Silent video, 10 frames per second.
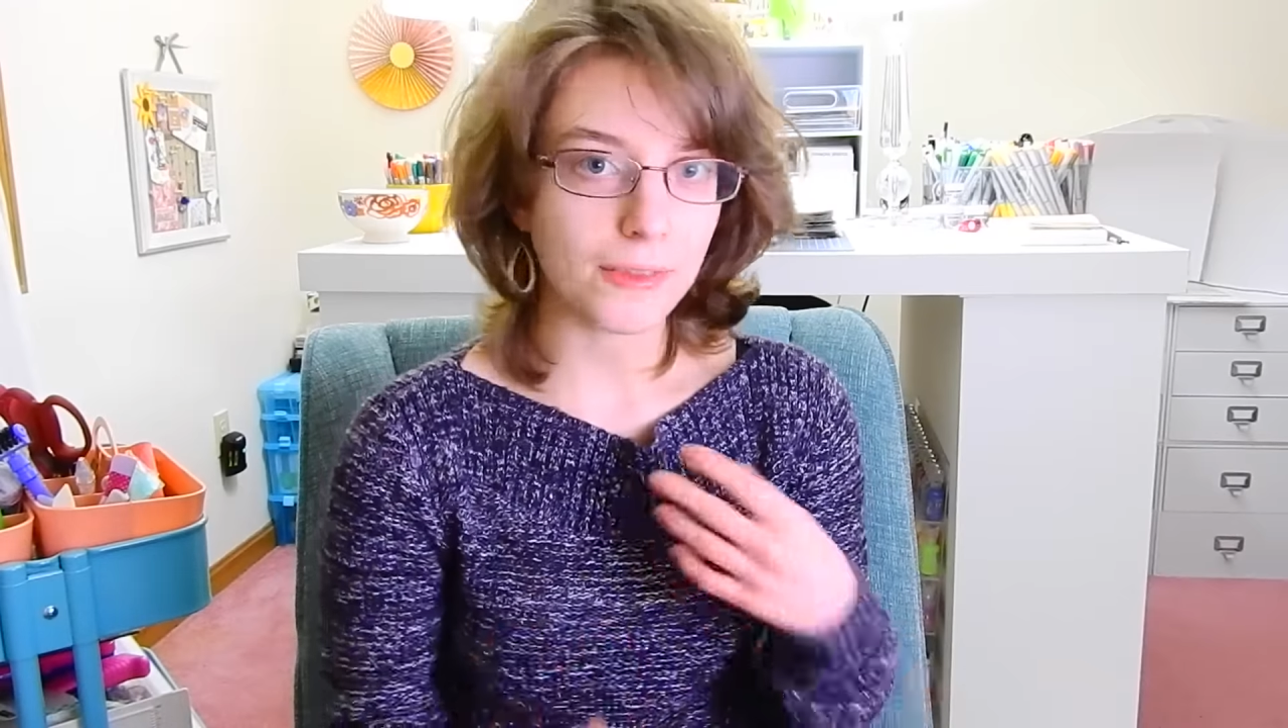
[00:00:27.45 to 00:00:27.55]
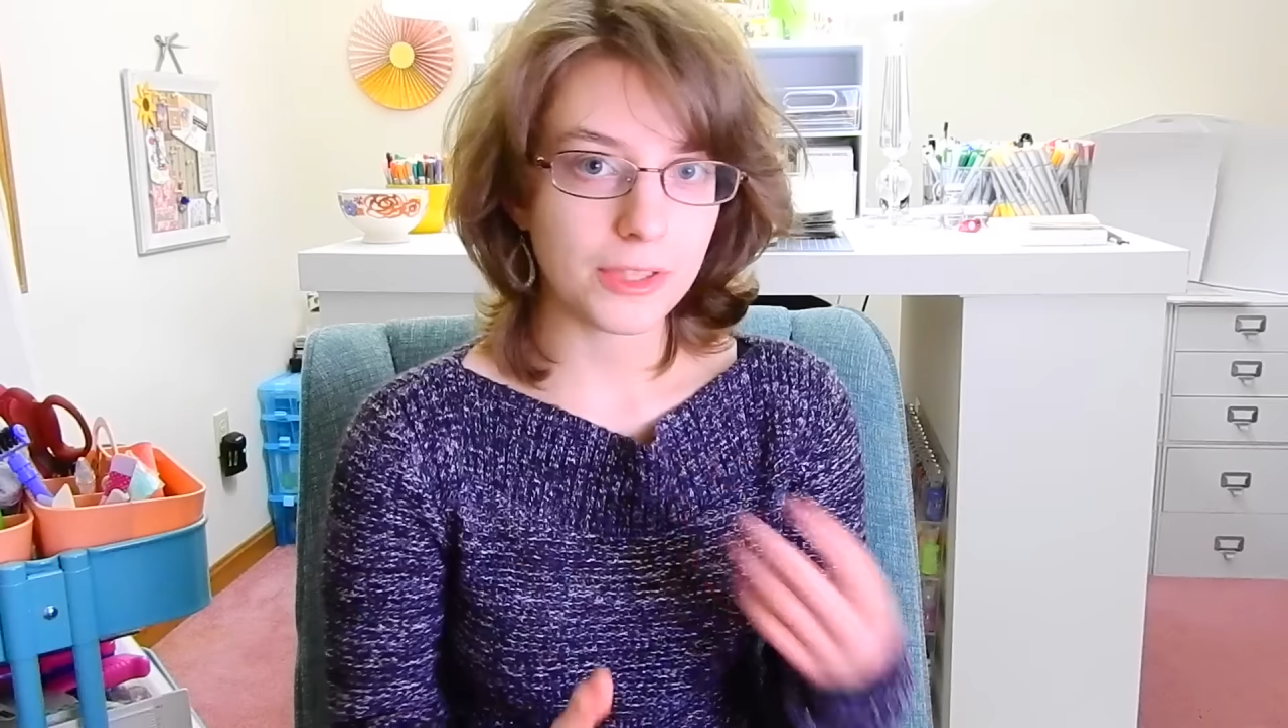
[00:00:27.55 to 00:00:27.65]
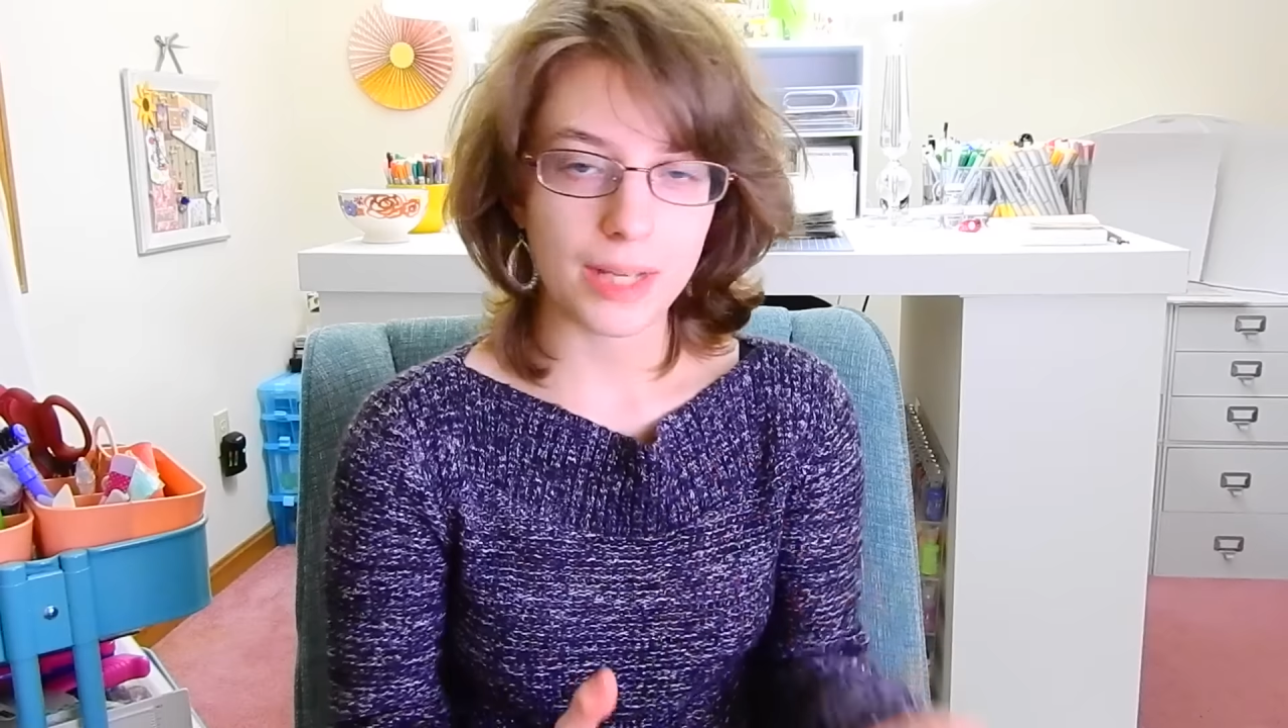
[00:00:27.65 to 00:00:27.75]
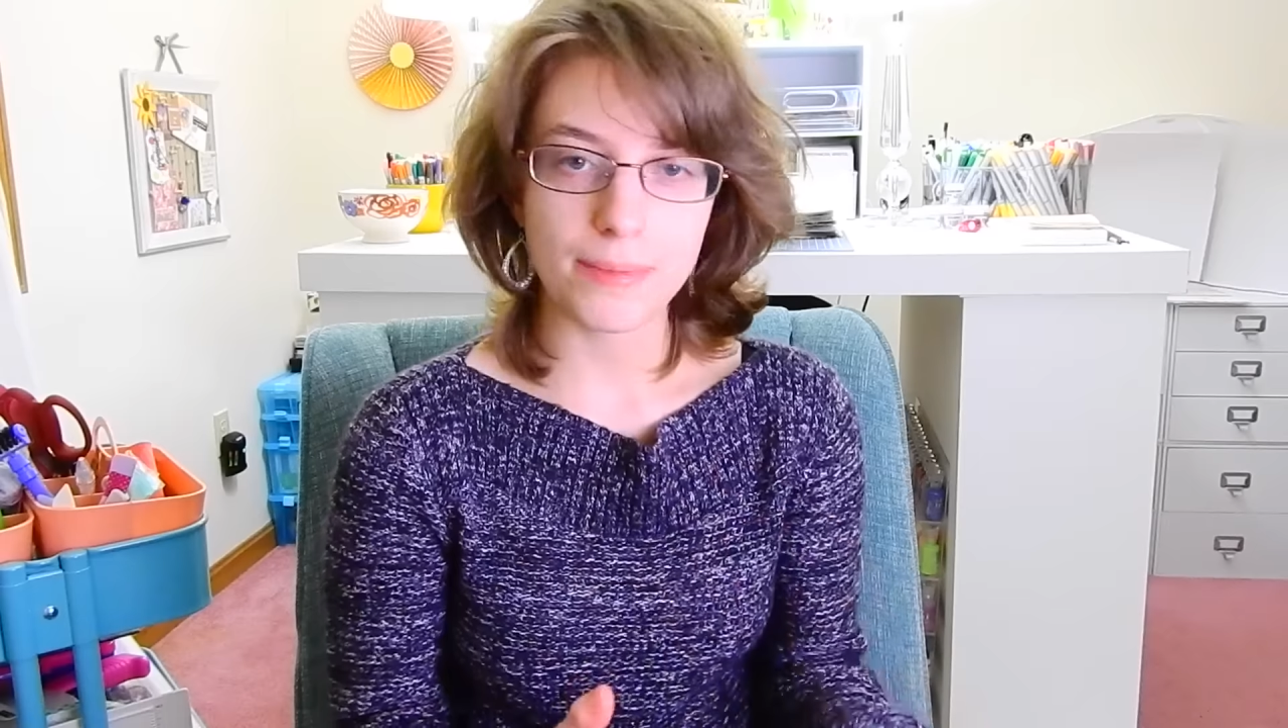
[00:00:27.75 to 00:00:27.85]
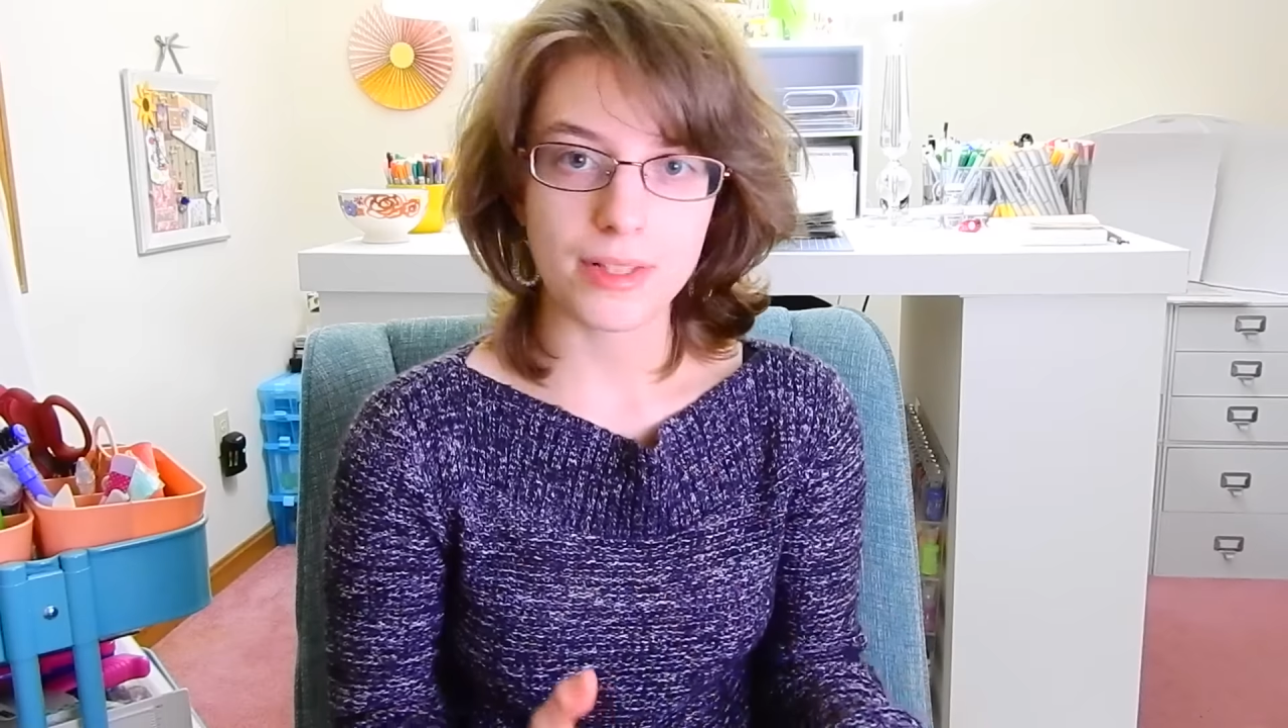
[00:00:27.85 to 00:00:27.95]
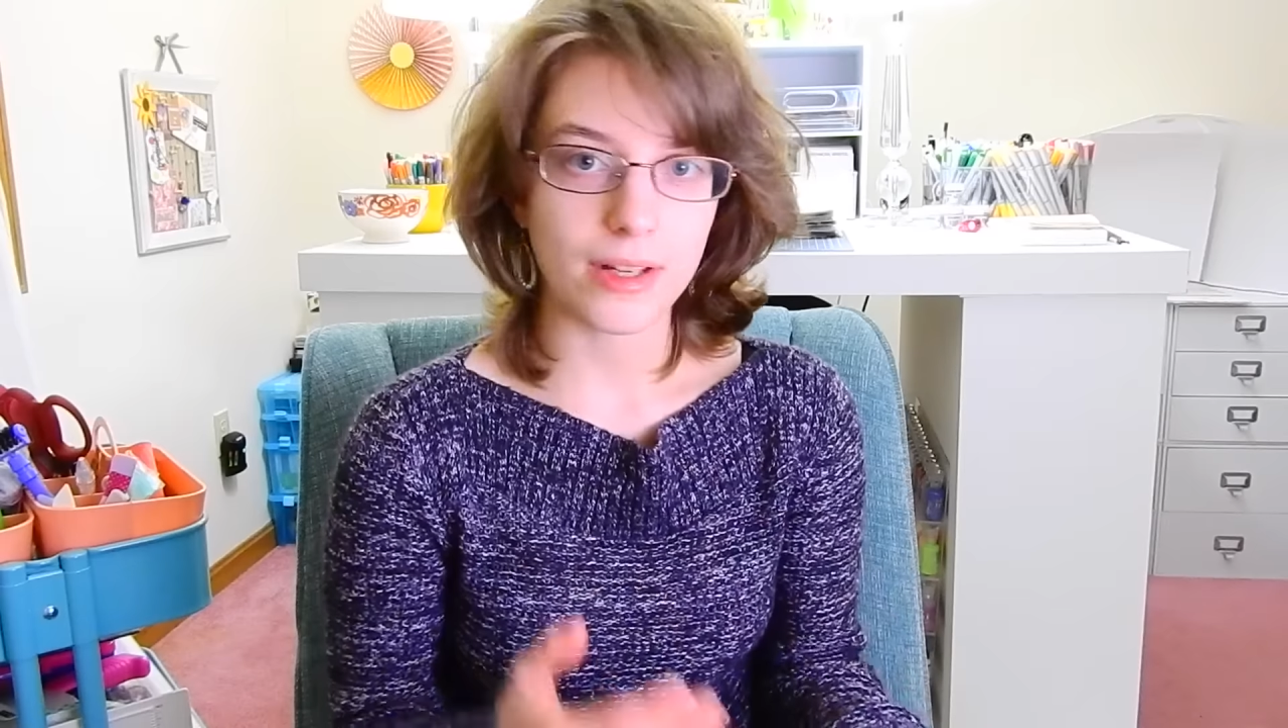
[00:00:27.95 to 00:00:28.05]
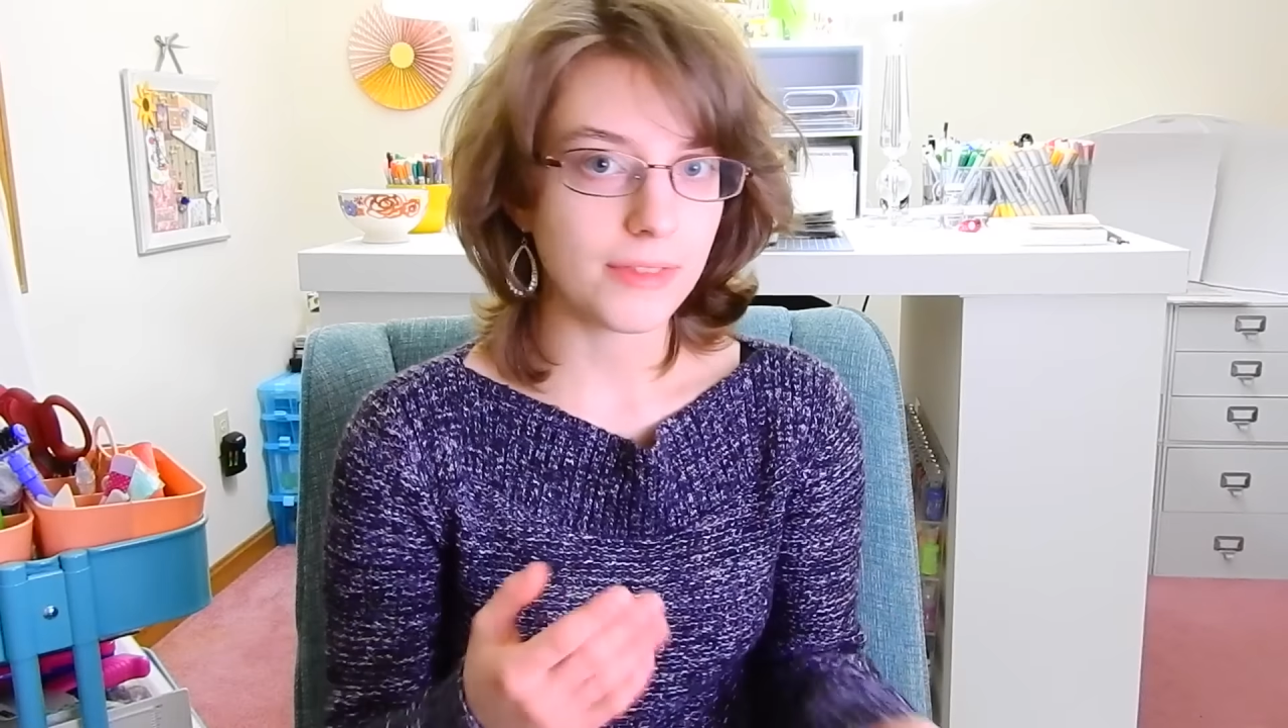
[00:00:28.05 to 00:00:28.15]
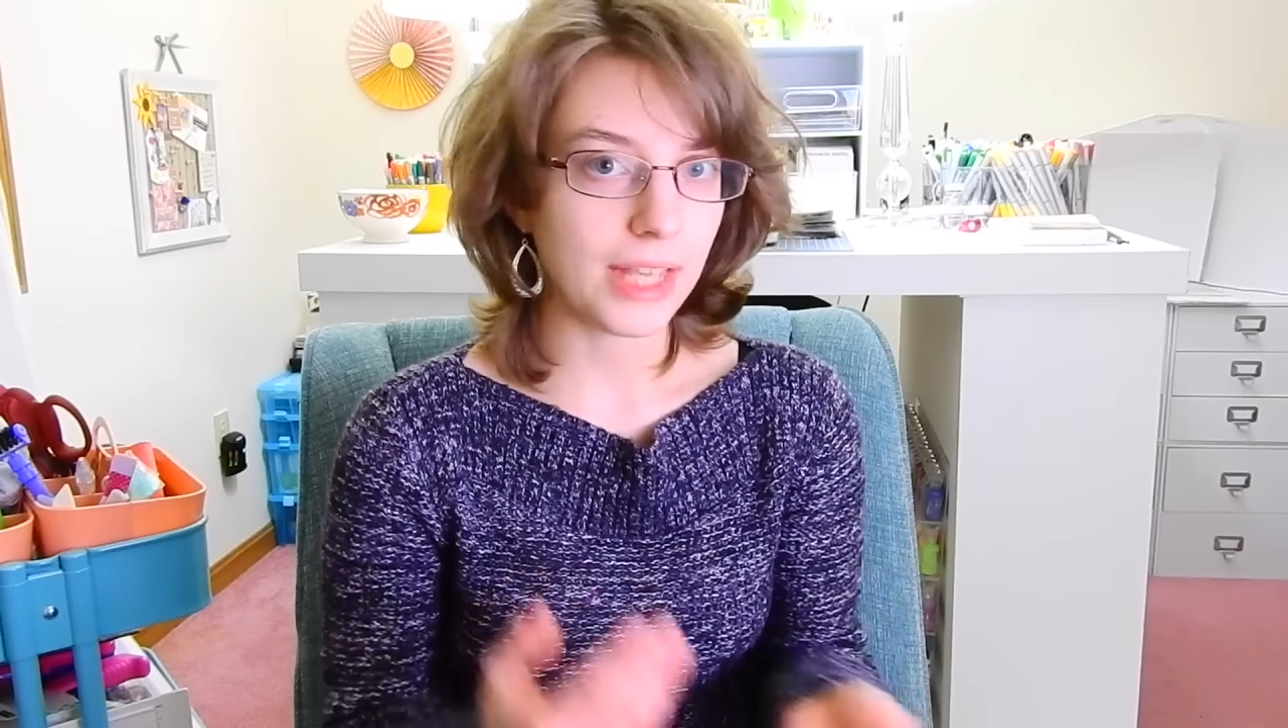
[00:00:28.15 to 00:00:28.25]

different types of